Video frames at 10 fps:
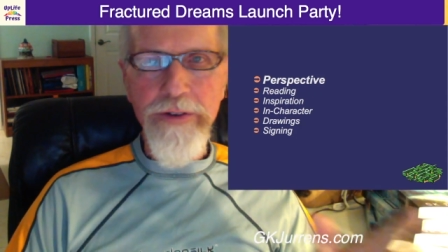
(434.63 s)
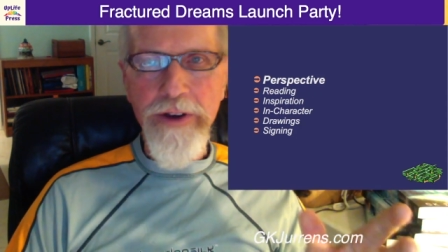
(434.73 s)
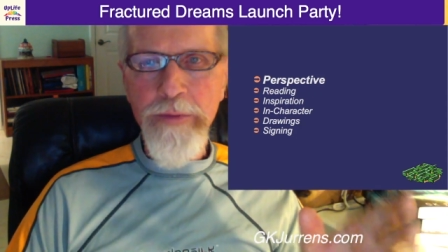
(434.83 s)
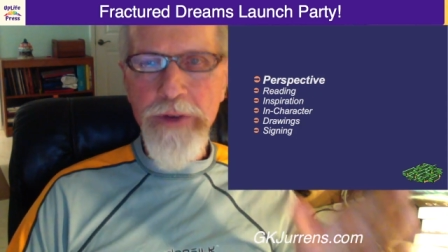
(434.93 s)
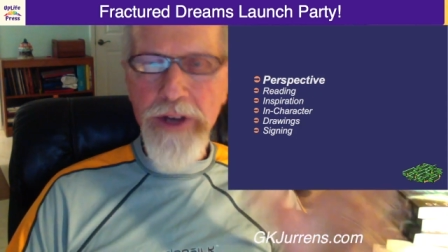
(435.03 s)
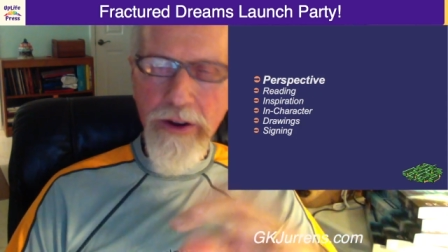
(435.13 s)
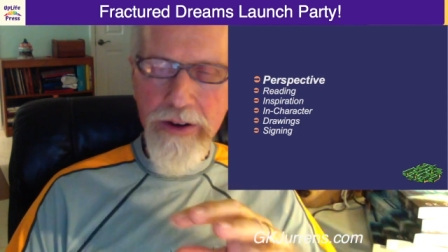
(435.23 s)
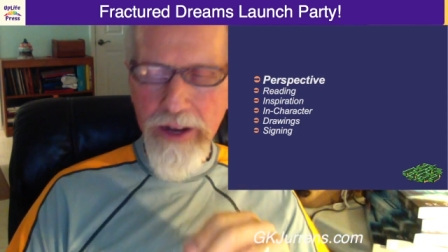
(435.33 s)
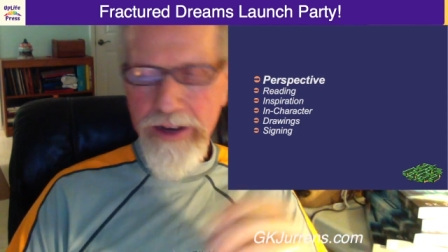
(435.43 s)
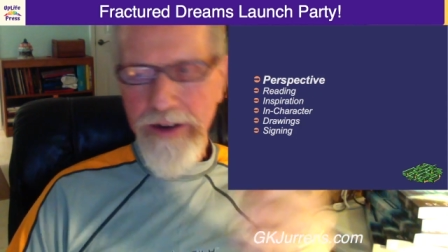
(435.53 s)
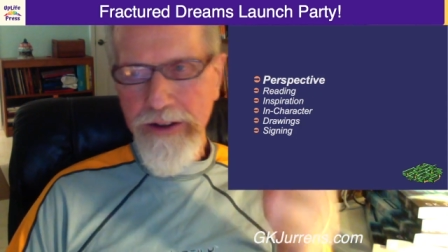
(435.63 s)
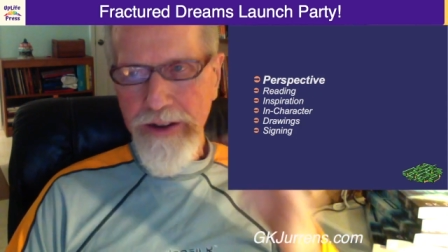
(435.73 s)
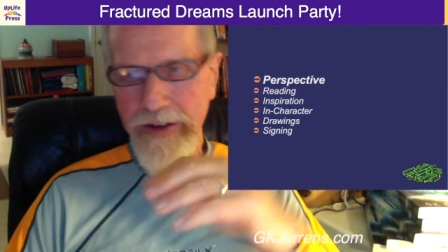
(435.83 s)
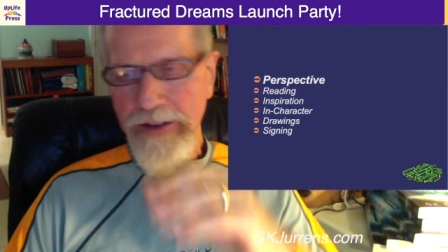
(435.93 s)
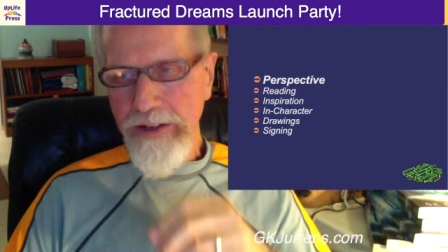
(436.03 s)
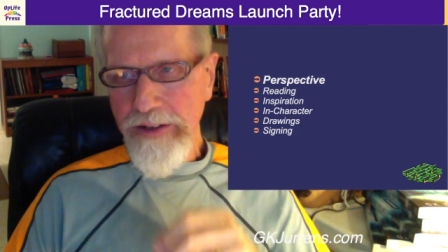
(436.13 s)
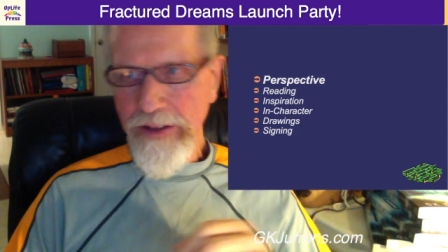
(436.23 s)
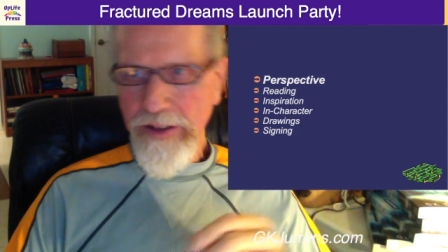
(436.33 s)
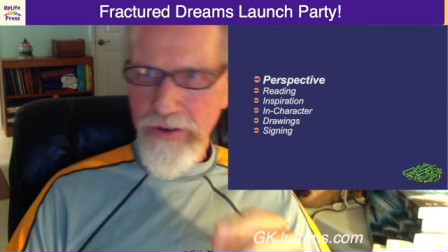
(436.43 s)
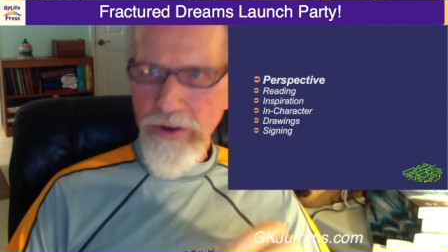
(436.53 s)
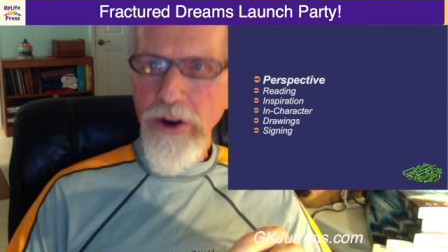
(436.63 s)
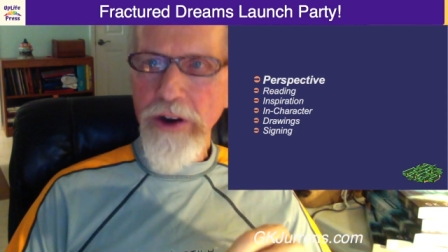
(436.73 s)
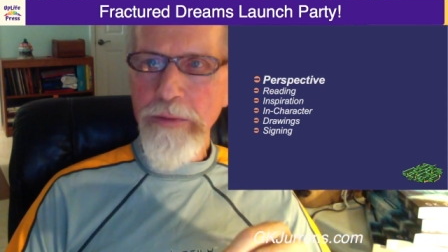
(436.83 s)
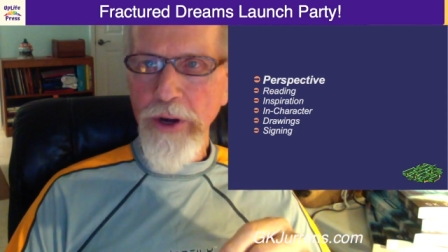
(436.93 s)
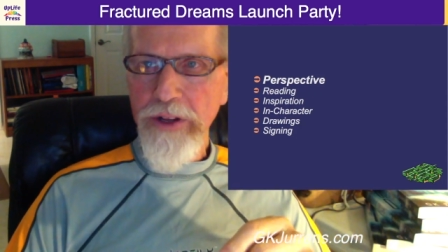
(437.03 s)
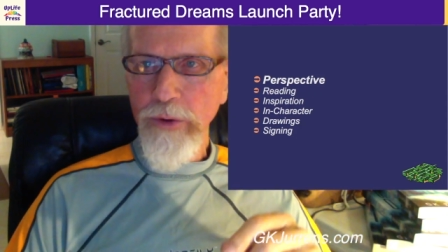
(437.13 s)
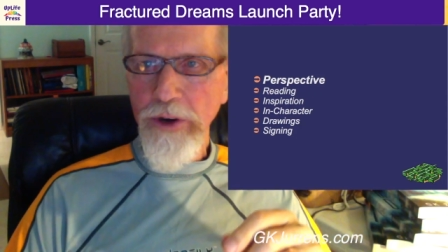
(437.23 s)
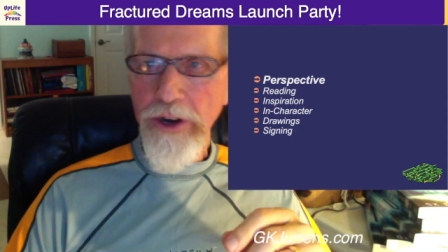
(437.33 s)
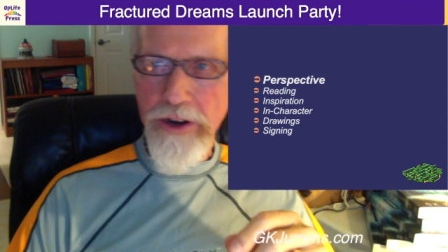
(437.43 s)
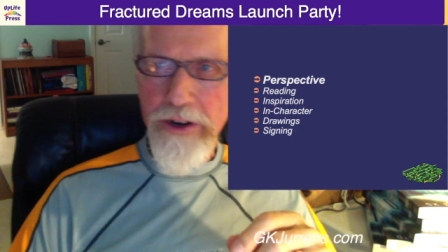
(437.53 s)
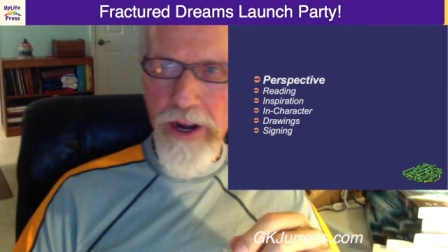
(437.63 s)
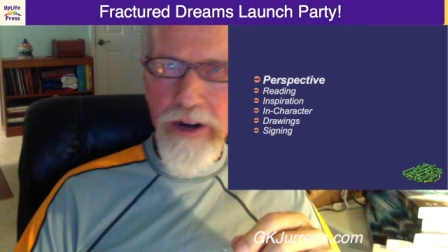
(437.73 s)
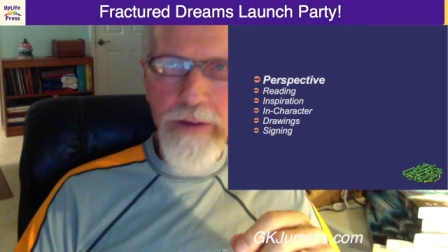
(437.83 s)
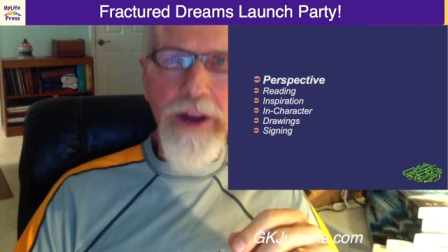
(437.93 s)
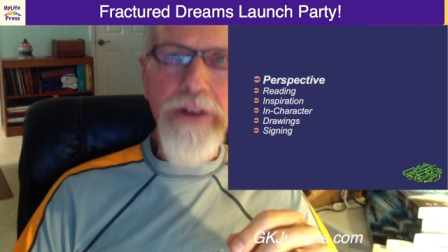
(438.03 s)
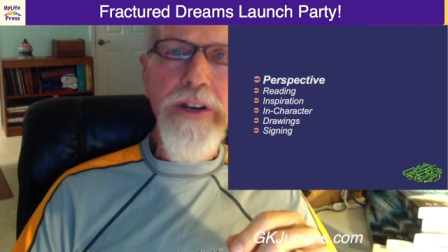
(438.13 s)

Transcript: Dreams and how it led into this current book that we're here to talk about